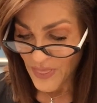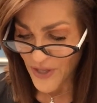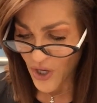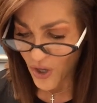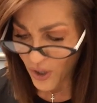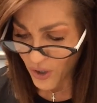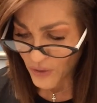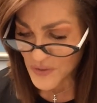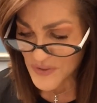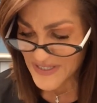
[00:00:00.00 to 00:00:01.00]
that
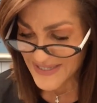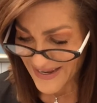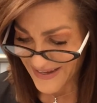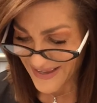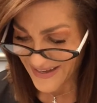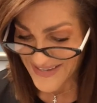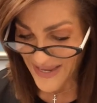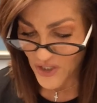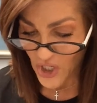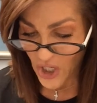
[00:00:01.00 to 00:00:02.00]
all you see in it is
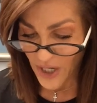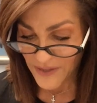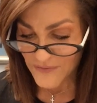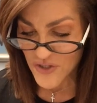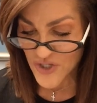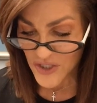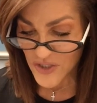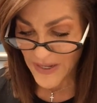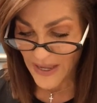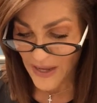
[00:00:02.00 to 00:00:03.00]
a God of
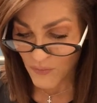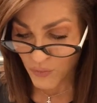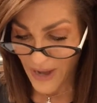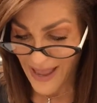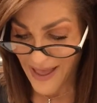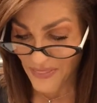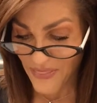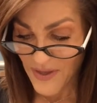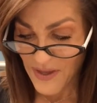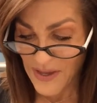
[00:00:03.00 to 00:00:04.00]
judgment and wrath
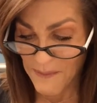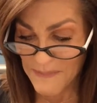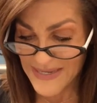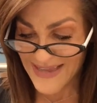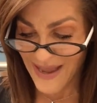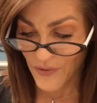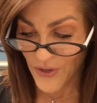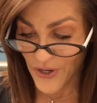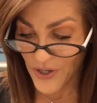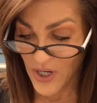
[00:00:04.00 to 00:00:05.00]
and miss
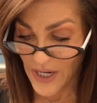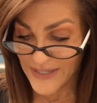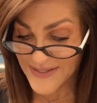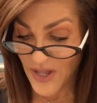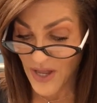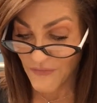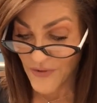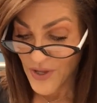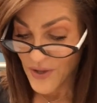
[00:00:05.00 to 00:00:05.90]
out on God's love.